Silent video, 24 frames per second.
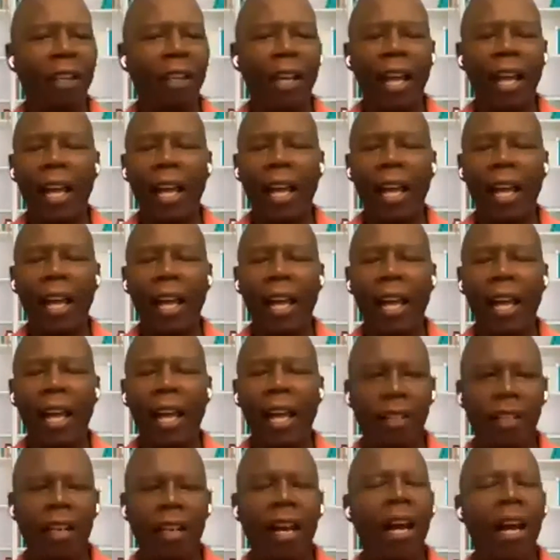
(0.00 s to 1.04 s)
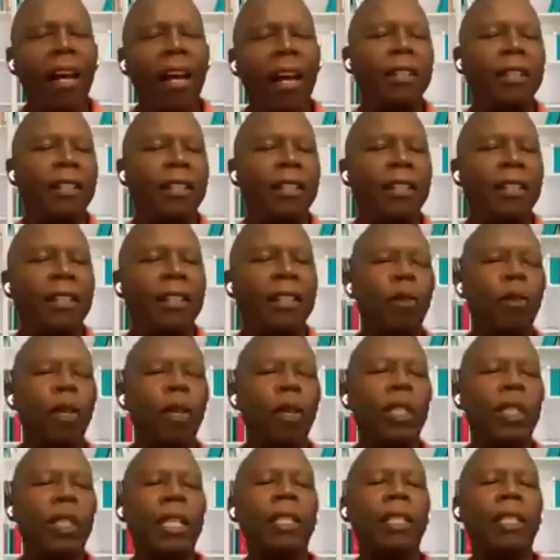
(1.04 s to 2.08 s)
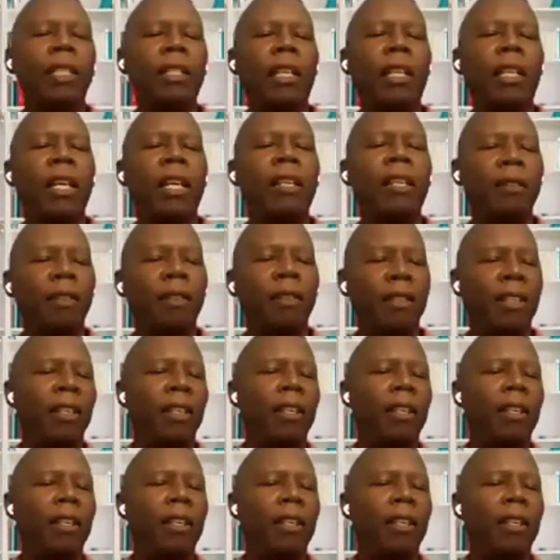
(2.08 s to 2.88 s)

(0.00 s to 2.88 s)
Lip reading: And so this is what I'm gonna say to you then.